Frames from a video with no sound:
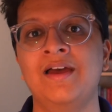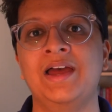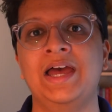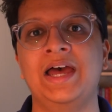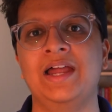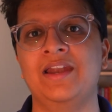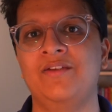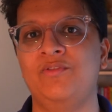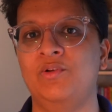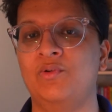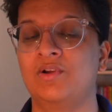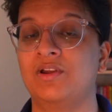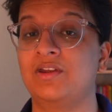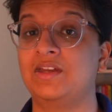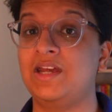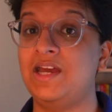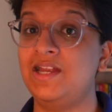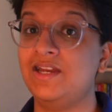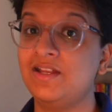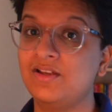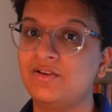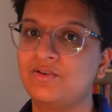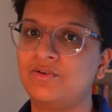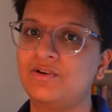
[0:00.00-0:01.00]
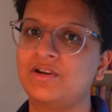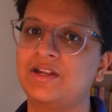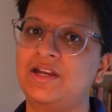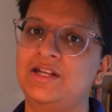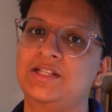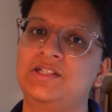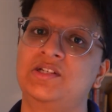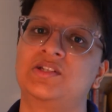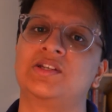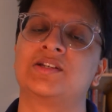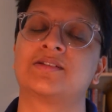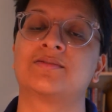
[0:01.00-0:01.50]
And if you want a dining court,
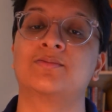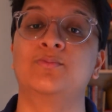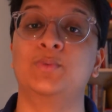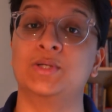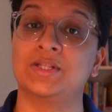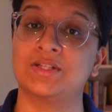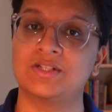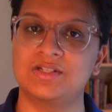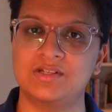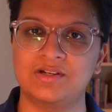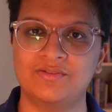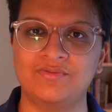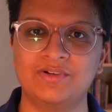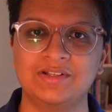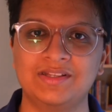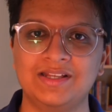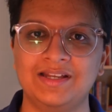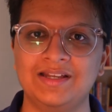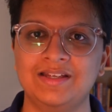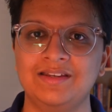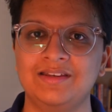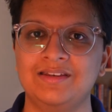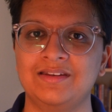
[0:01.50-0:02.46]
I'd suggest Windsor for that.